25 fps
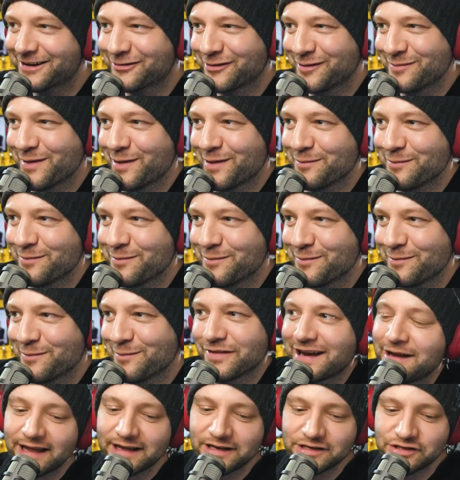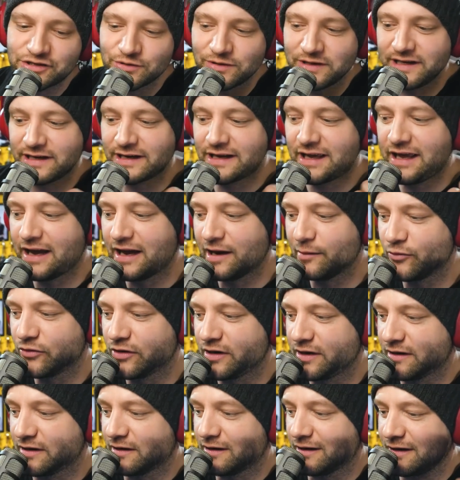to remember that. I had Julia
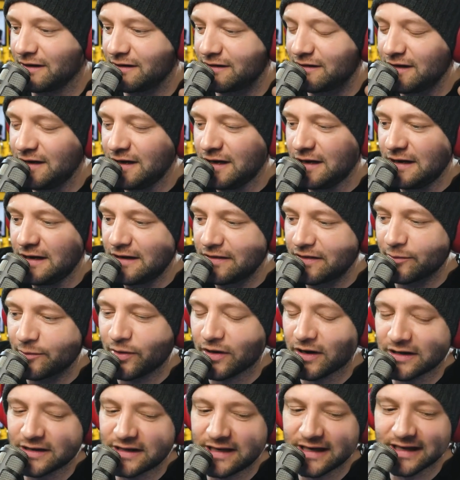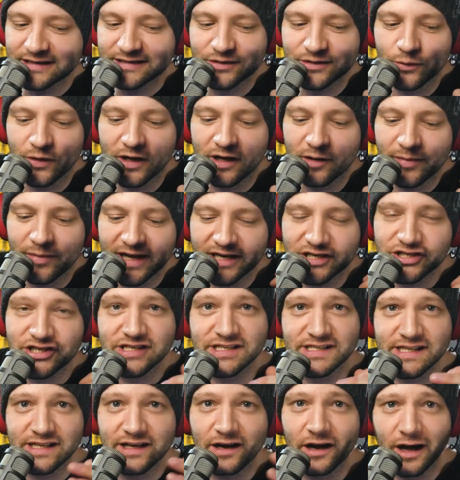Cameron on the podcast a while back.
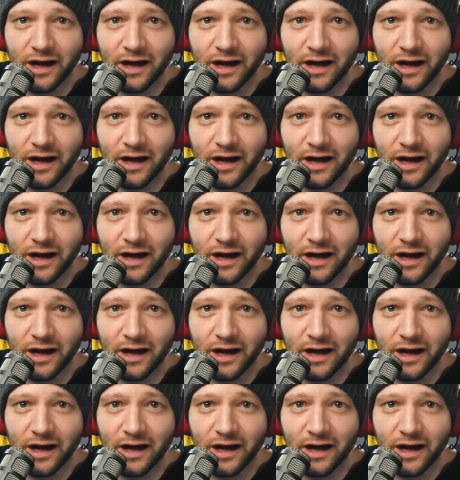She's the